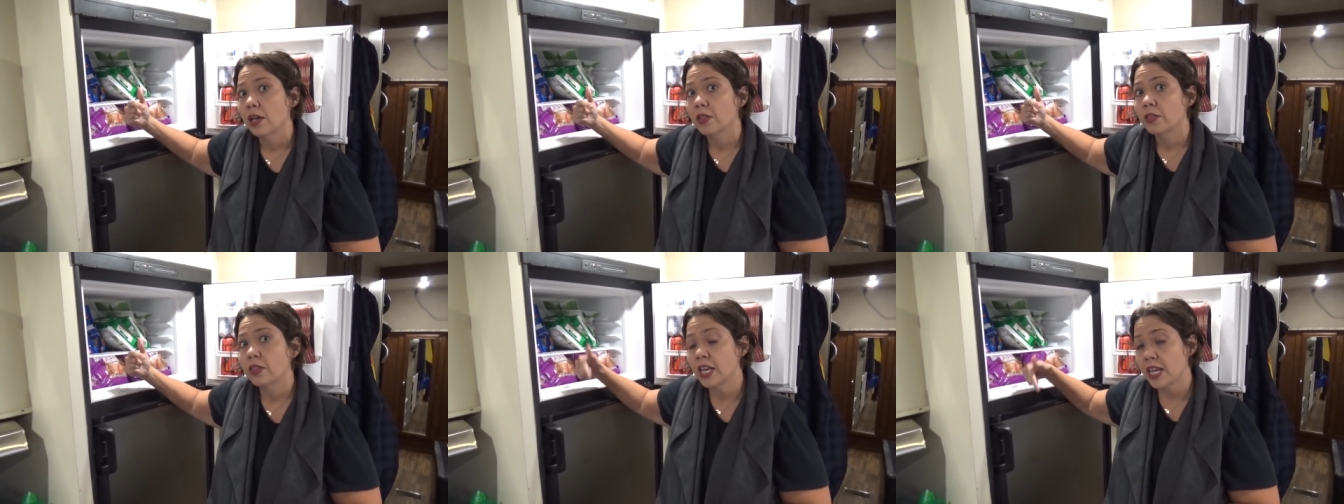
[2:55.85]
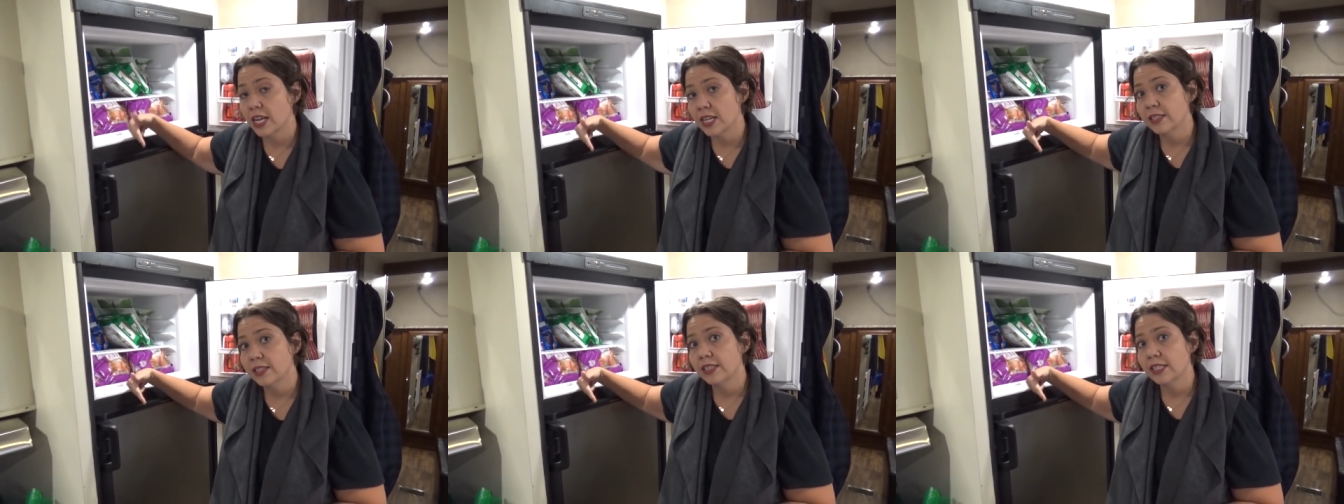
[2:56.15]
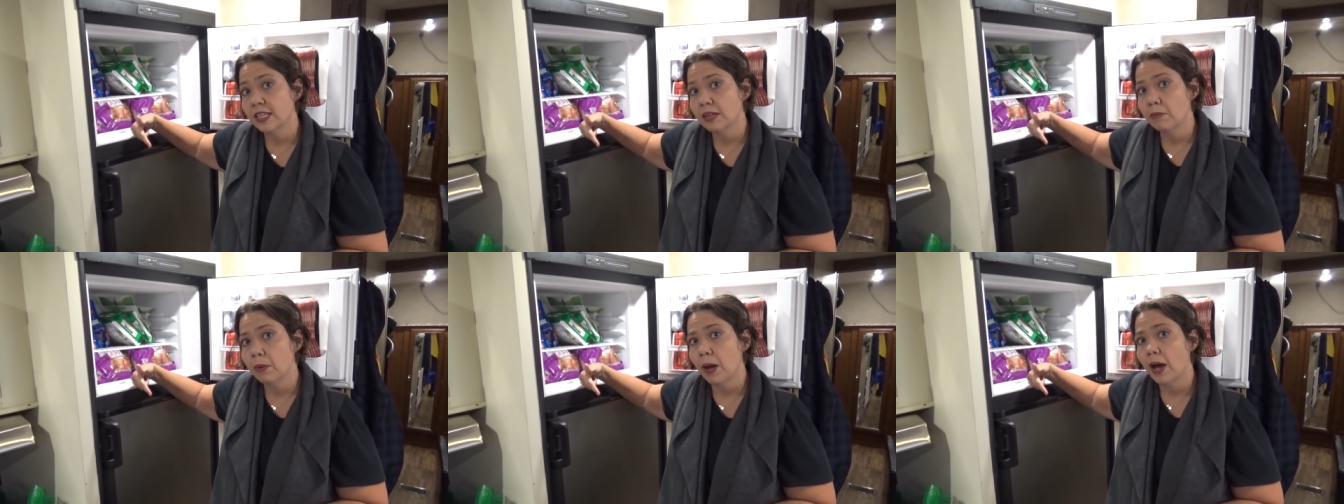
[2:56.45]
the
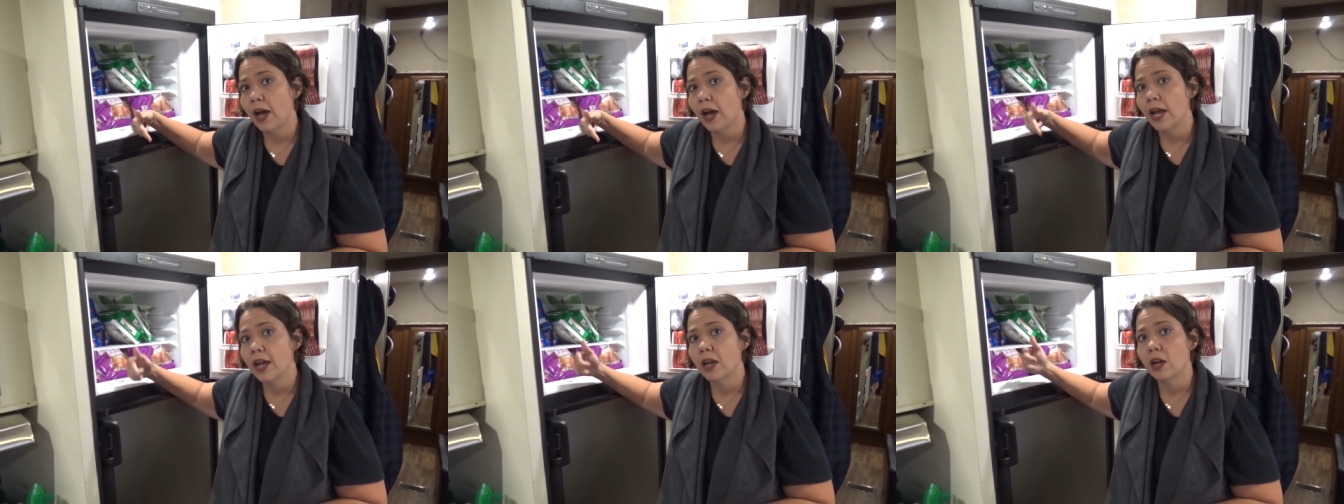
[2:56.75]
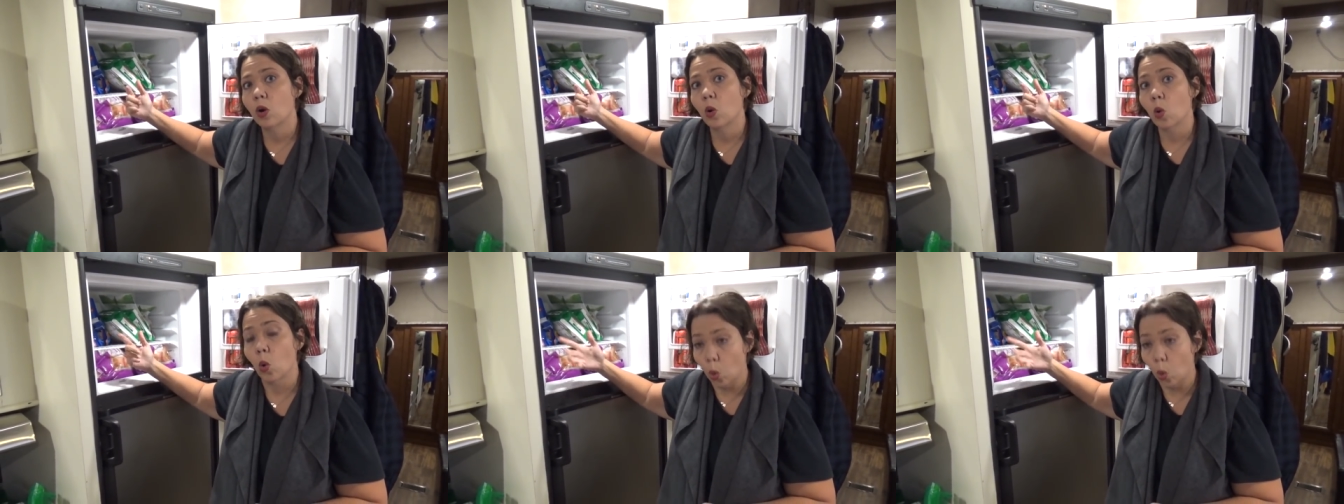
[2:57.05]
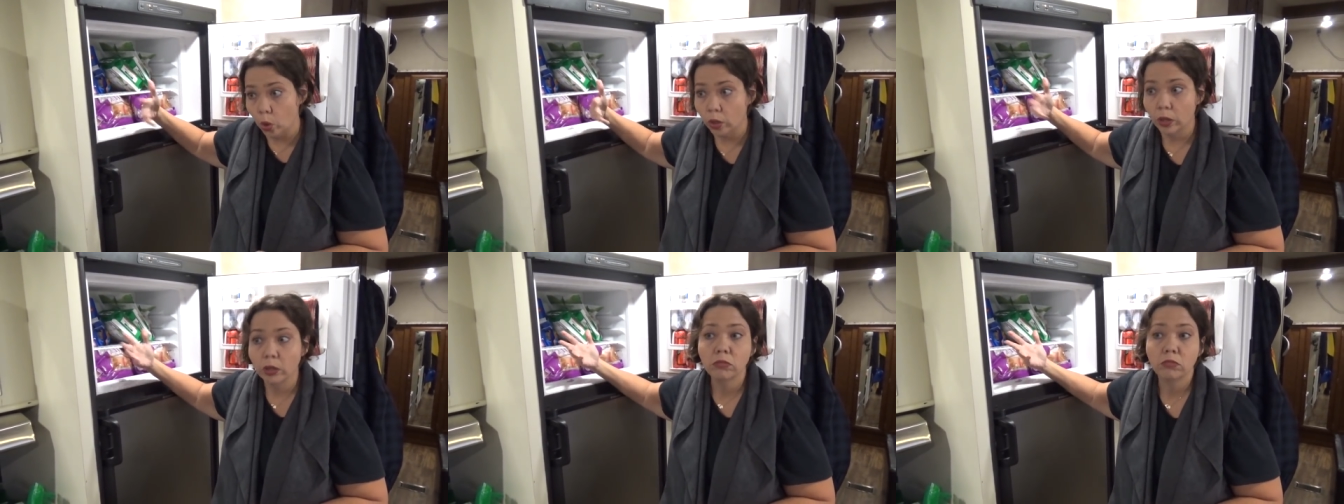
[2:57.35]
Instant Pot
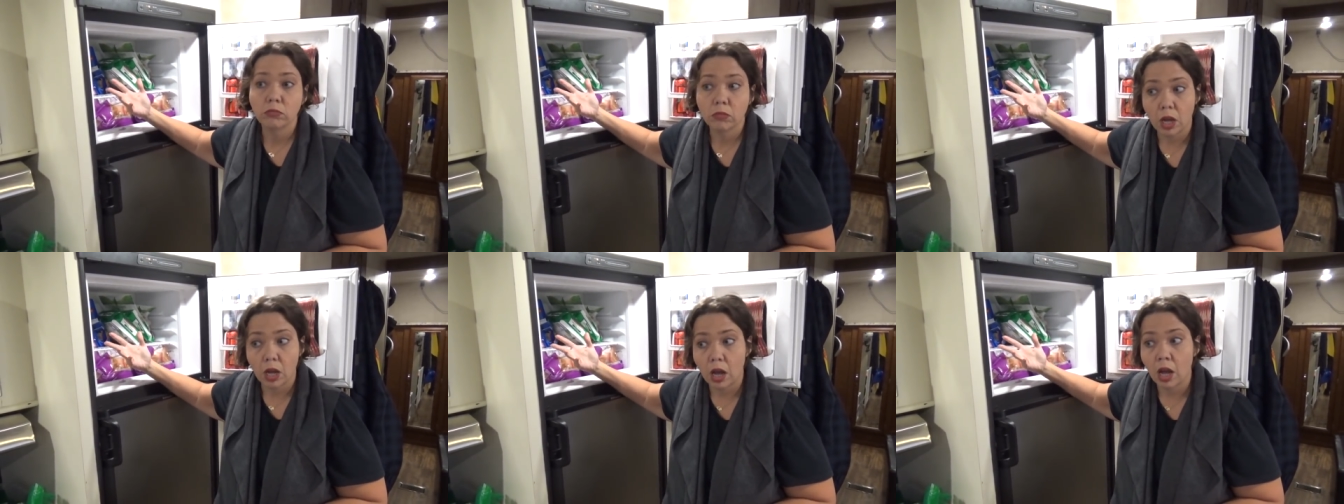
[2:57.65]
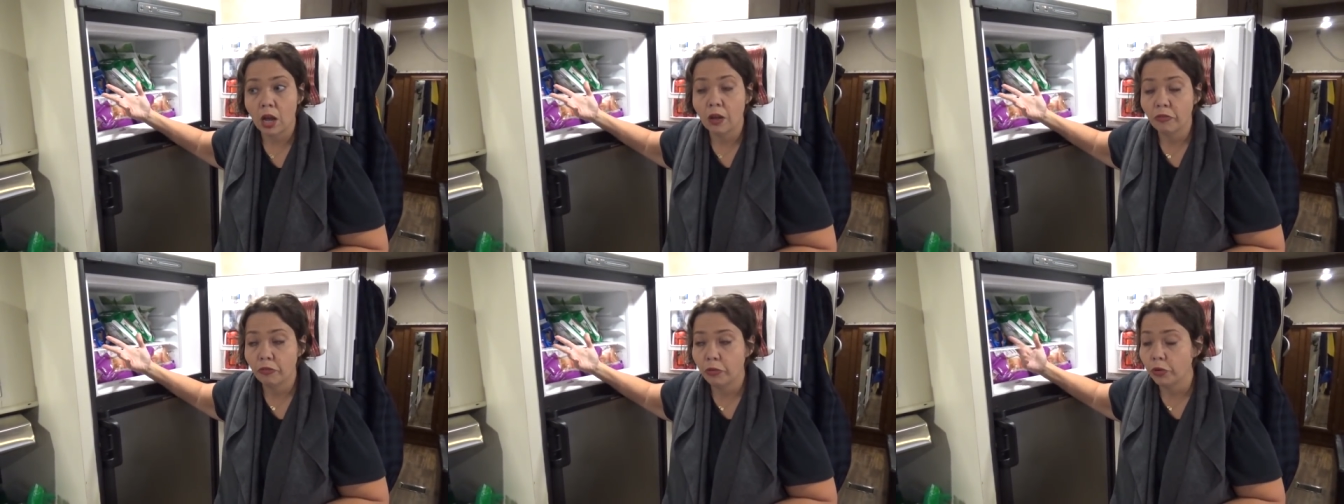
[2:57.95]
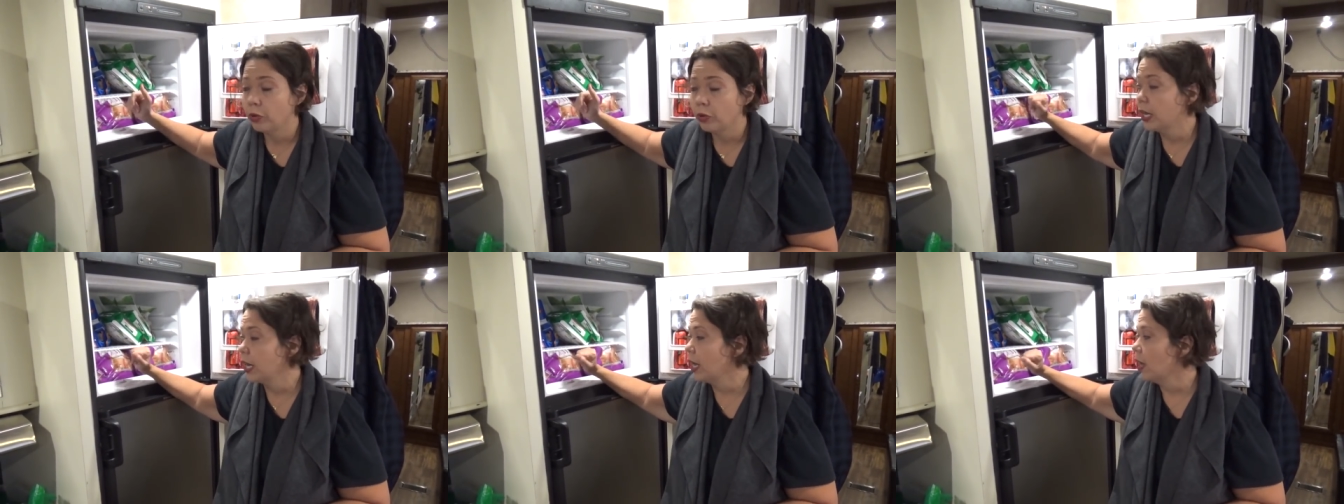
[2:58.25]
or a
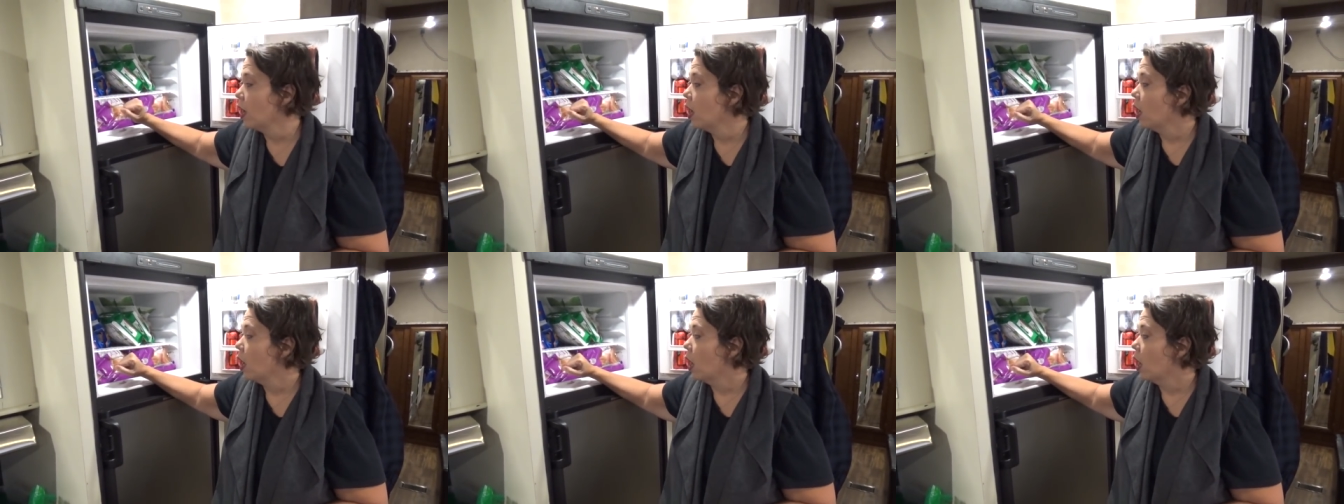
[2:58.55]
Foodi.